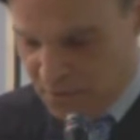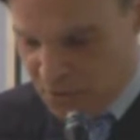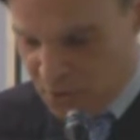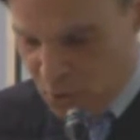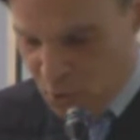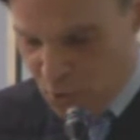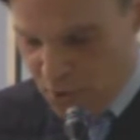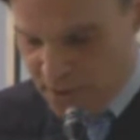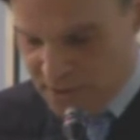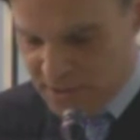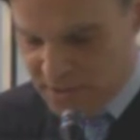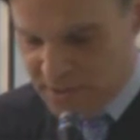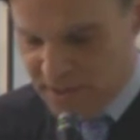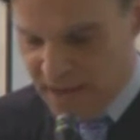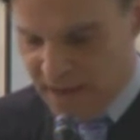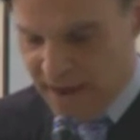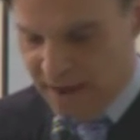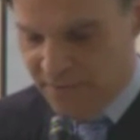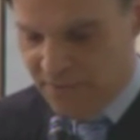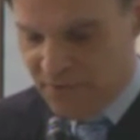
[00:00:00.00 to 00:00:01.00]
The court
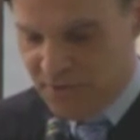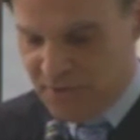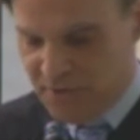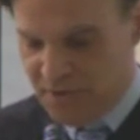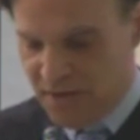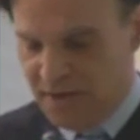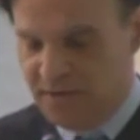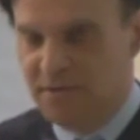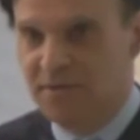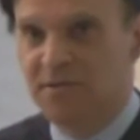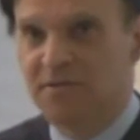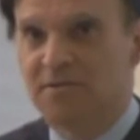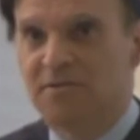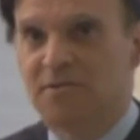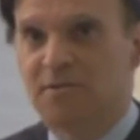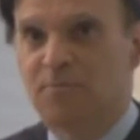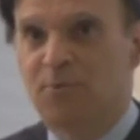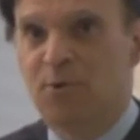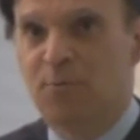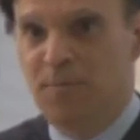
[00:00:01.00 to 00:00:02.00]
staff, the
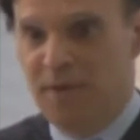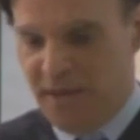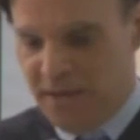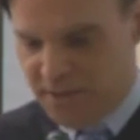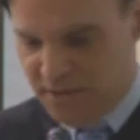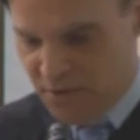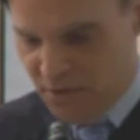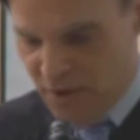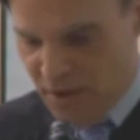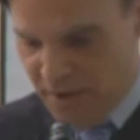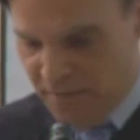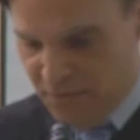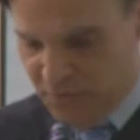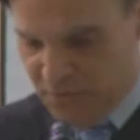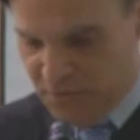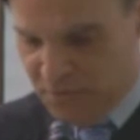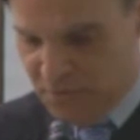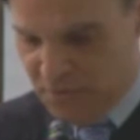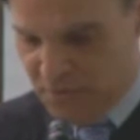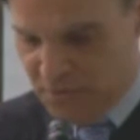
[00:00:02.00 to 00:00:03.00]
judges, the probation
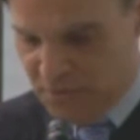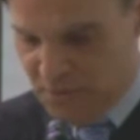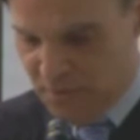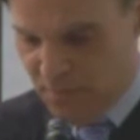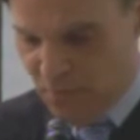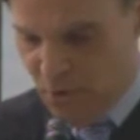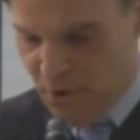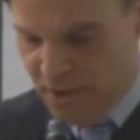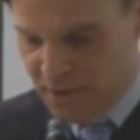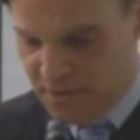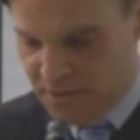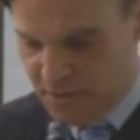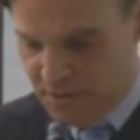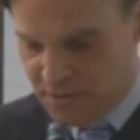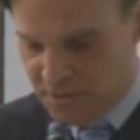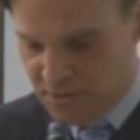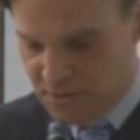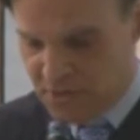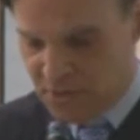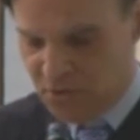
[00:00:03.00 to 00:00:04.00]
officers, the
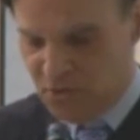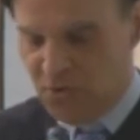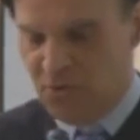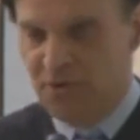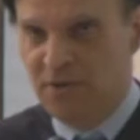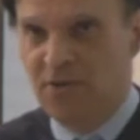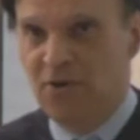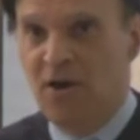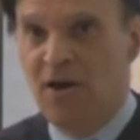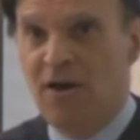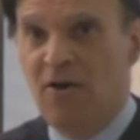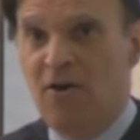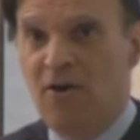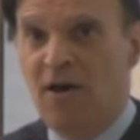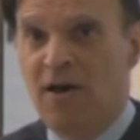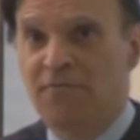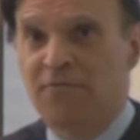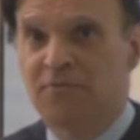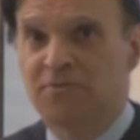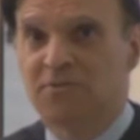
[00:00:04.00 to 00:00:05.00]
marshals and security
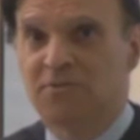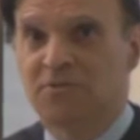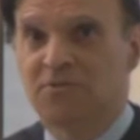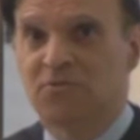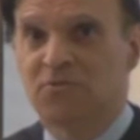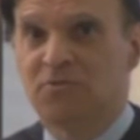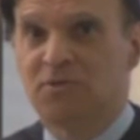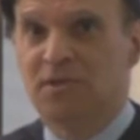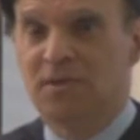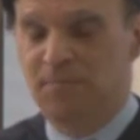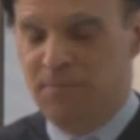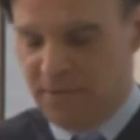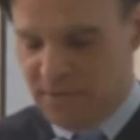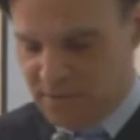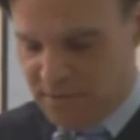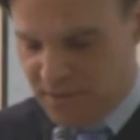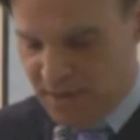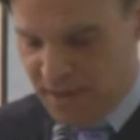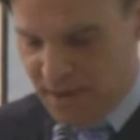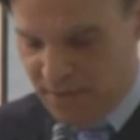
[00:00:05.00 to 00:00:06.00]
officers who keep
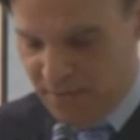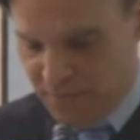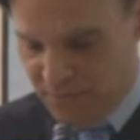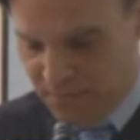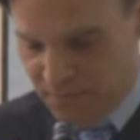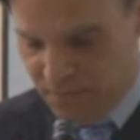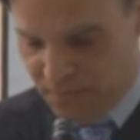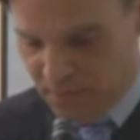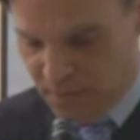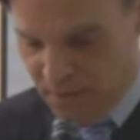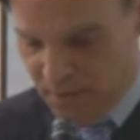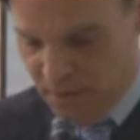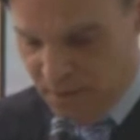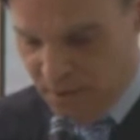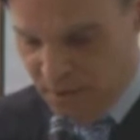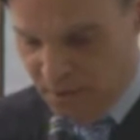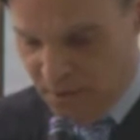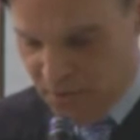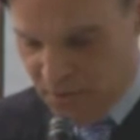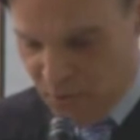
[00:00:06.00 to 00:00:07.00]
us safe,
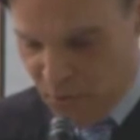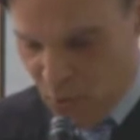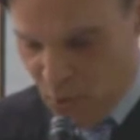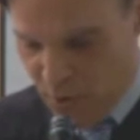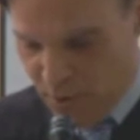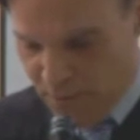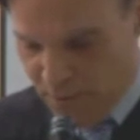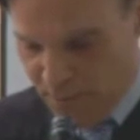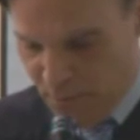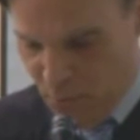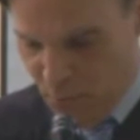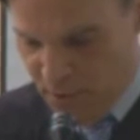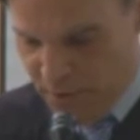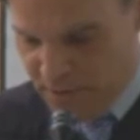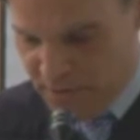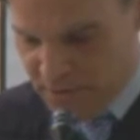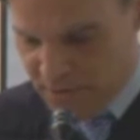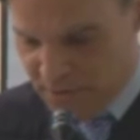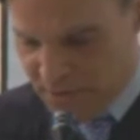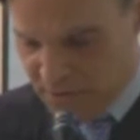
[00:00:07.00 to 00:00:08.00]
the court
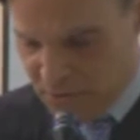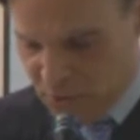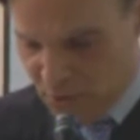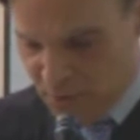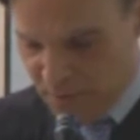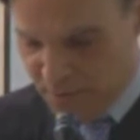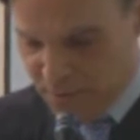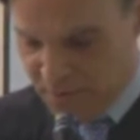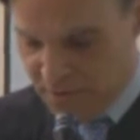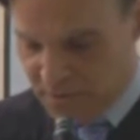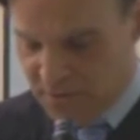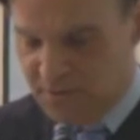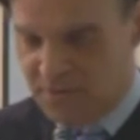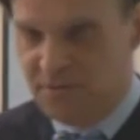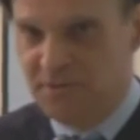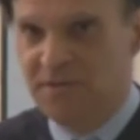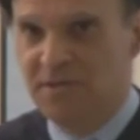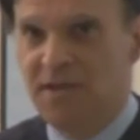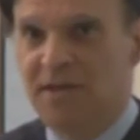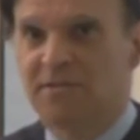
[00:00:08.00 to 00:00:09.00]
reporters and interpreters,
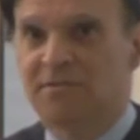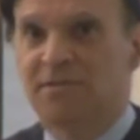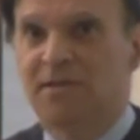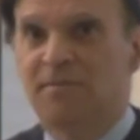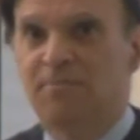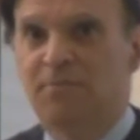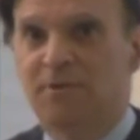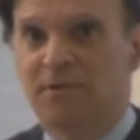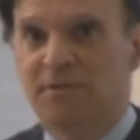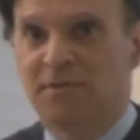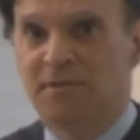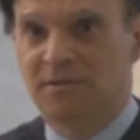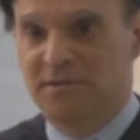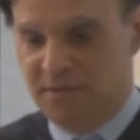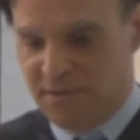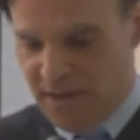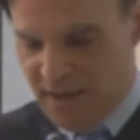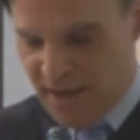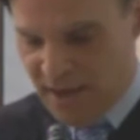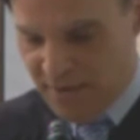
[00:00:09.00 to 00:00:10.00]
the GSA building
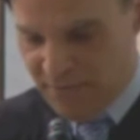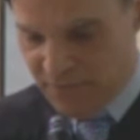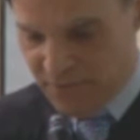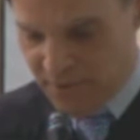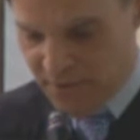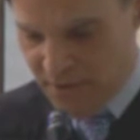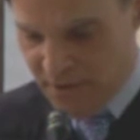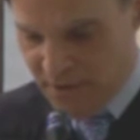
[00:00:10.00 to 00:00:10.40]
staff,